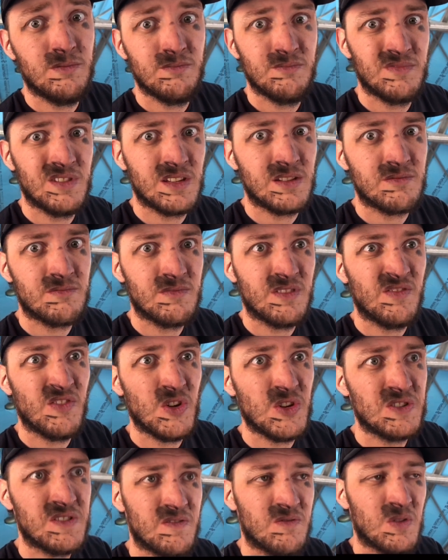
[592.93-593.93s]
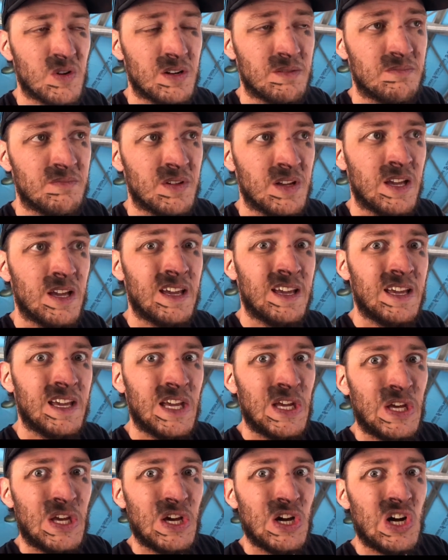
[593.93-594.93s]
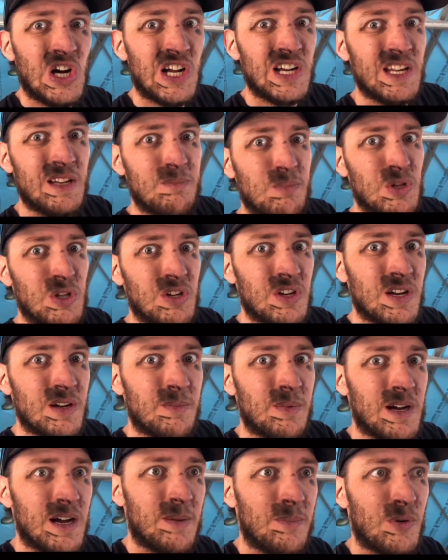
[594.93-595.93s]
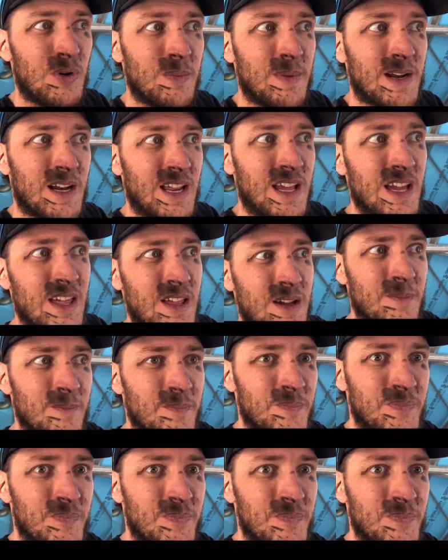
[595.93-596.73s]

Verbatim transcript: Just reverse of what I did, pulling it apart, put it back together.